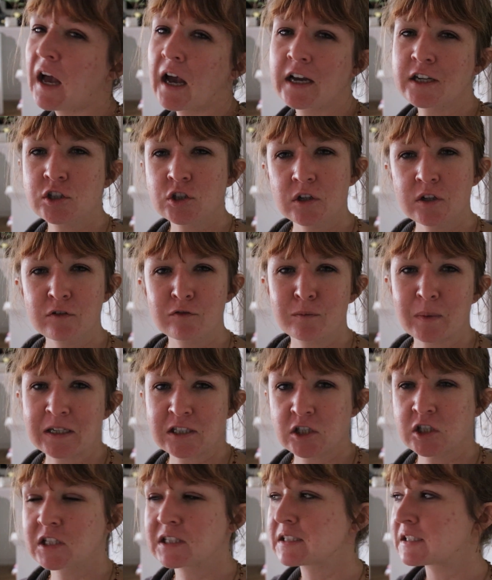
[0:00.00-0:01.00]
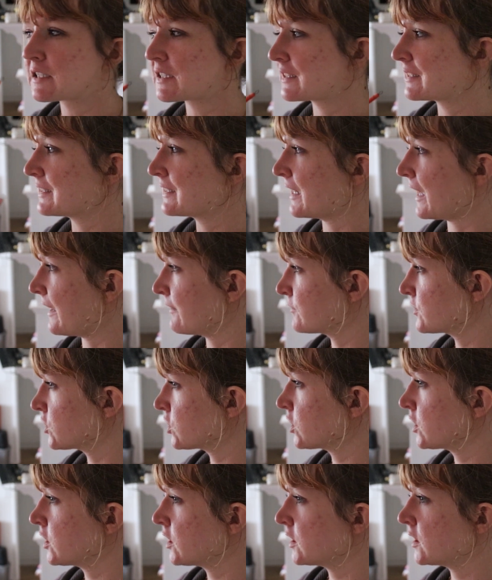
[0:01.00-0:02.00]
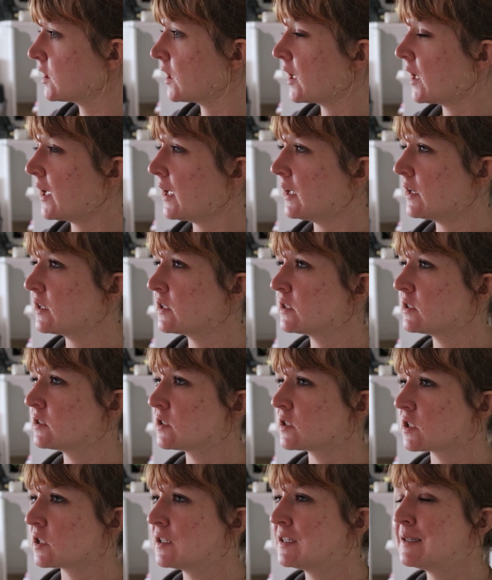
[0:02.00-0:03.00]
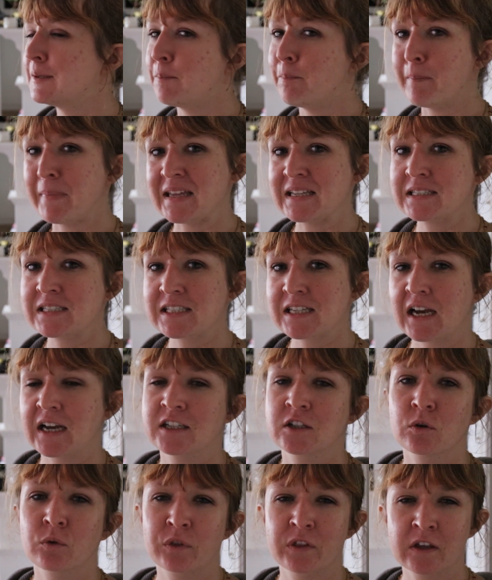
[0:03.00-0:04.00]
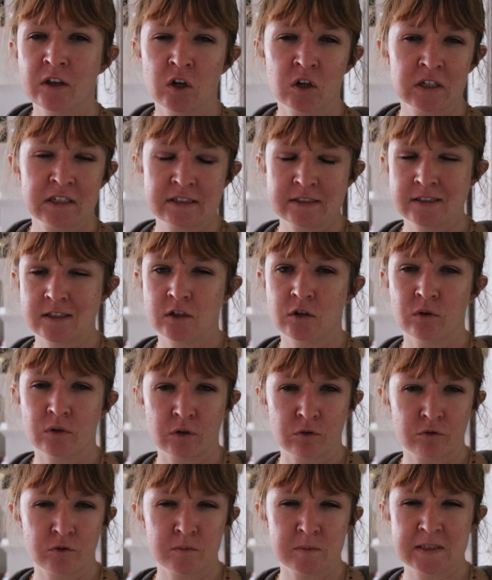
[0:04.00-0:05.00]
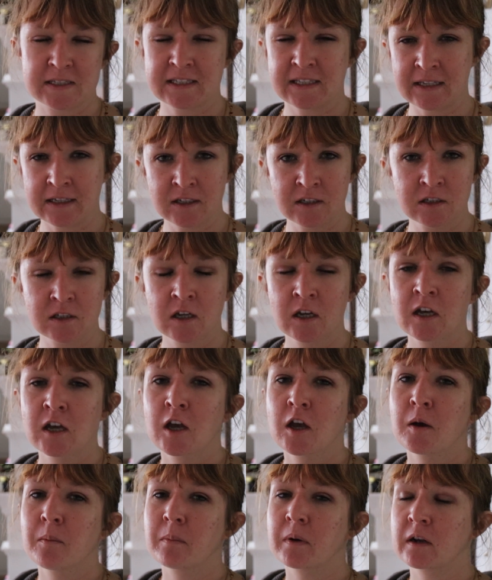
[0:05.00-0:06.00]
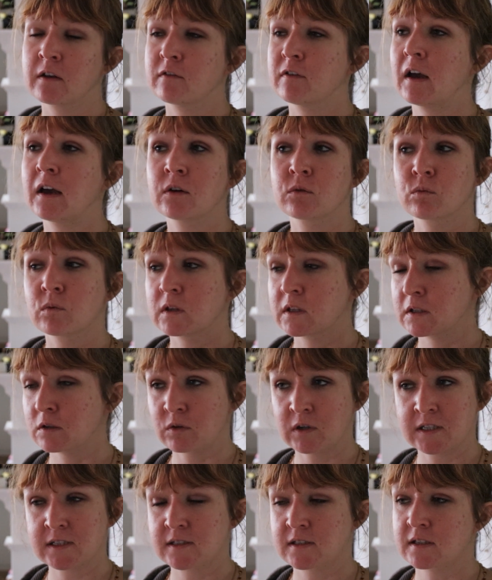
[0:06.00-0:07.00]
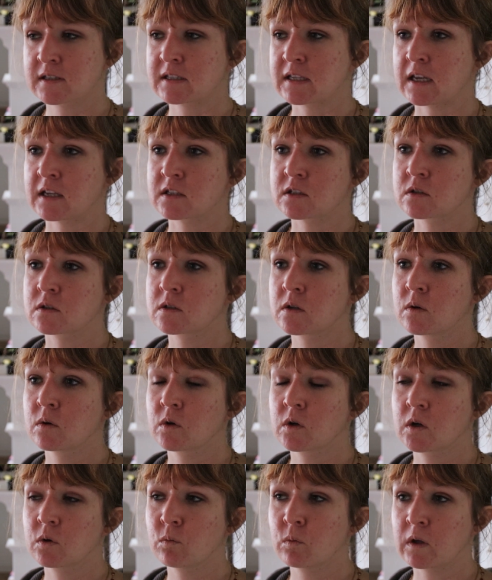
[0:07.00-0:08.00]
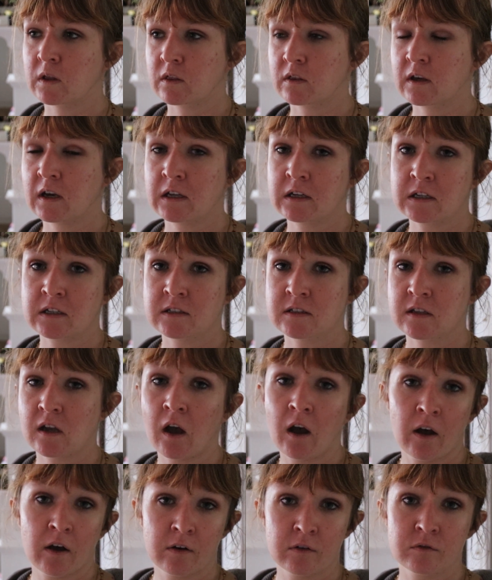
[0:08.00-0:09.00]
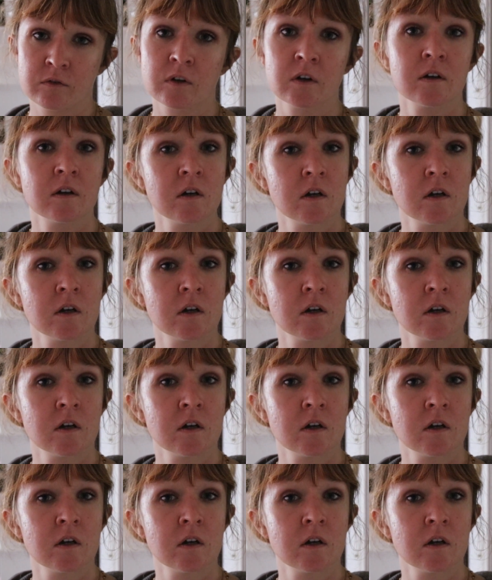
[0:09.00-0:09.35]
I should have mentioned lavender and mint. I don't think are easy to grow from seed, but I've had really great success with cuttings of